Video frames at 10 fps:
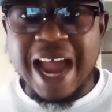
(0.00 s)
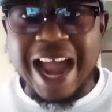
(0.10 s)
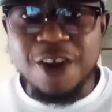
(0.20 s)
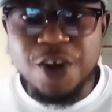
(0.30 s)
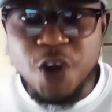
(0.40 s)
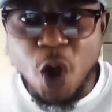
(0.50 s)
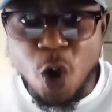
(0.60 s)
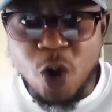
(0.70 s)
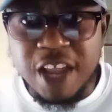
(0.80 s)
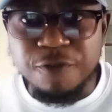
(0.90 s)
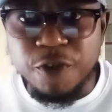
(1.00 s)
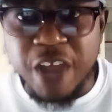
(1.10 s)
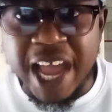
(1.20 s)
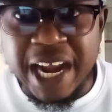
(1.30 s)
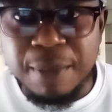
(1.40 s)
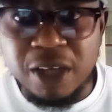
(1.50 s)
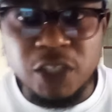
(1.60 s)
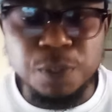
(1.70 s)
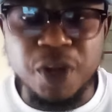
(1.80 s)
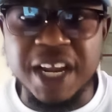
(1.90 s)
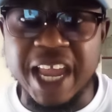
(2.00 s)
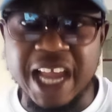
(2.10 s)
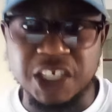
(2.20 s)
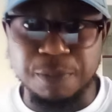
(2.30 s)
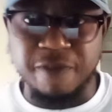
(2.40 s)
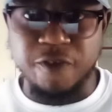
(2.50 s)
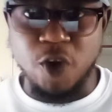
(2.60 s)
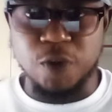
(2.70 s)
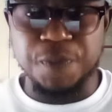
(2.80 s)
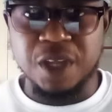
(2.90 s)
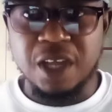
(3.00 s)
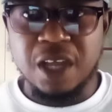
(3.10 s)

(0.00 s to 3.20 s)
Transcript: I don't know if you've heard about SpotiCash before.